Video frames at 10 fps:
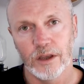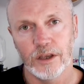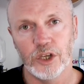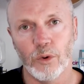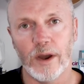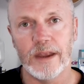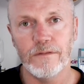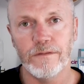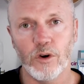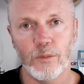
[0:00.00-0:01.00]
you are
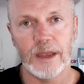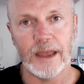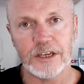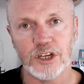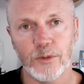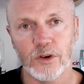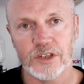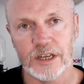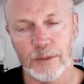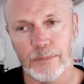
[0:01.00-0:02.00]
informing
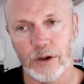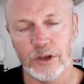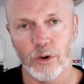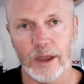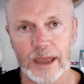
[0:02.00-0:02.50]
HMRC about your